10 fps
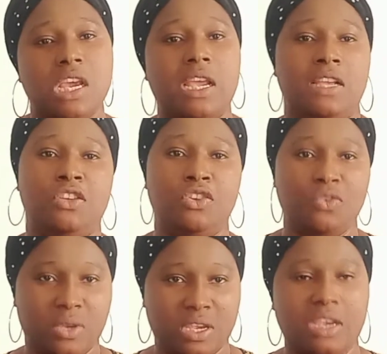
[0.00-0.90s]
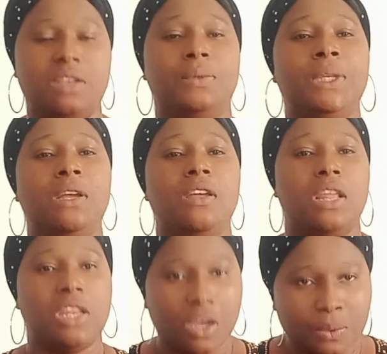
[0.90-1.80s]
in the UK.
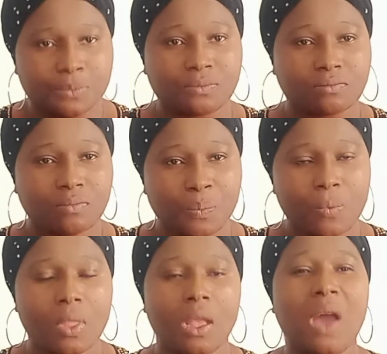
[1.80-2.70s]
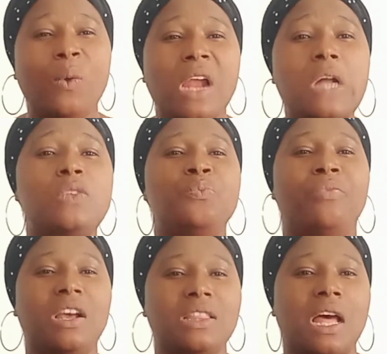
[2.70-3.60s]
Now, I would like to
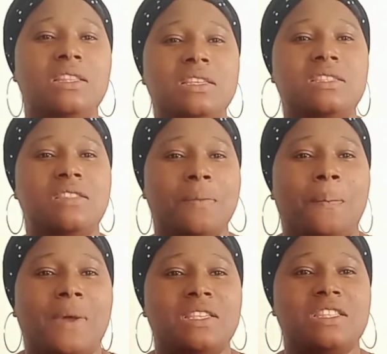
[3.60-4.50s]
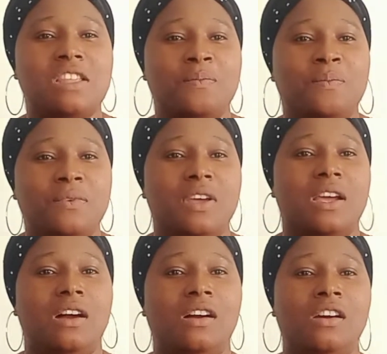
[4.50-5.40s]
break down the step by step.
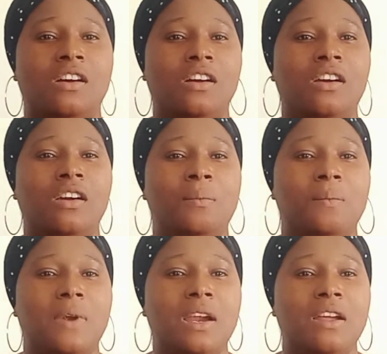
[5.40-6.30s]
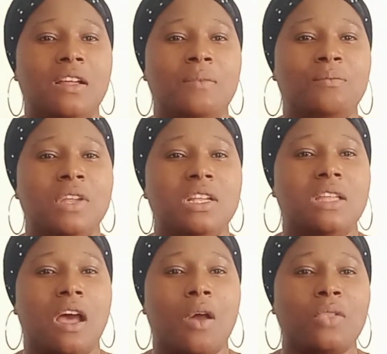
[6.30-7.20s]
I
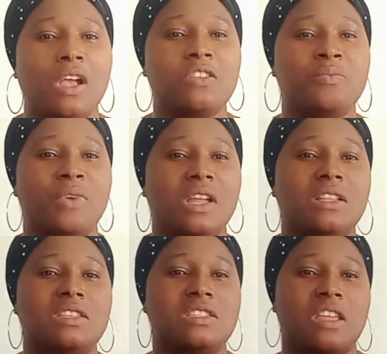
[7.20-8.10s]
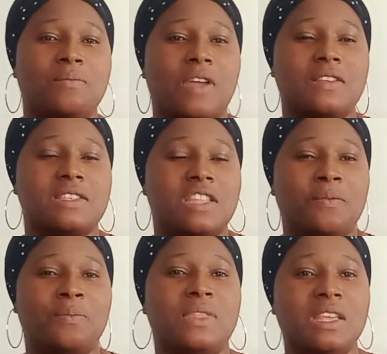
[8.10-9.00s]
would like to break down the step by
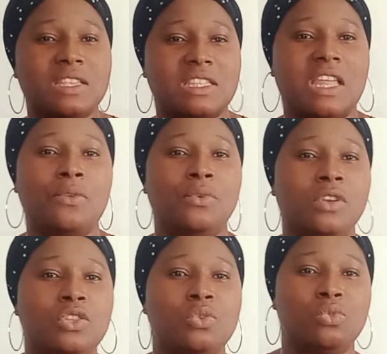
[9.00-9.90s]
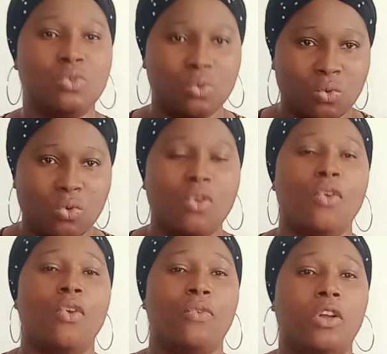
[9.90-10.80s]
step things that you need to do
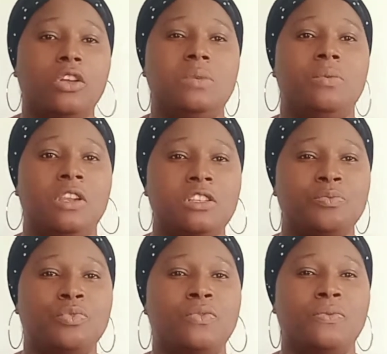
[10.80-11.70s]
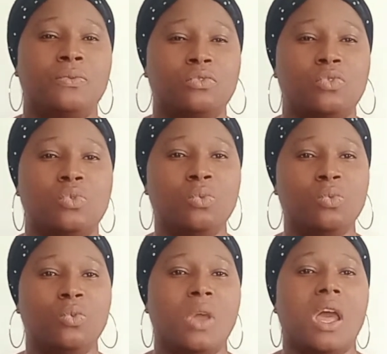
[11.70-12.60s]
for you to be eligible
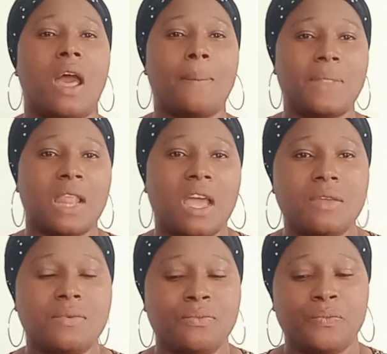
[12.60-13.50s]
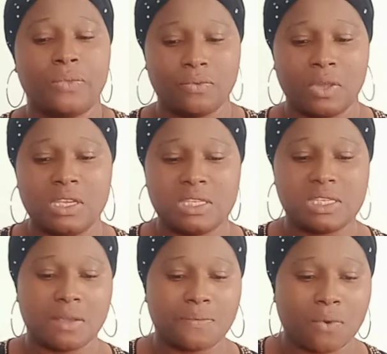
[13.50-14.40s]
to apply for a
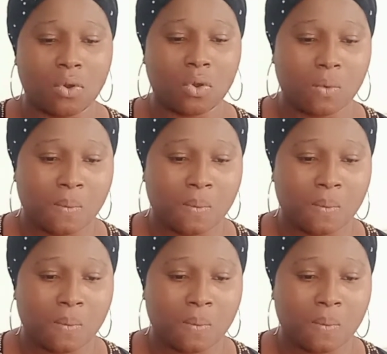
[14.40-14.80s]
tier 4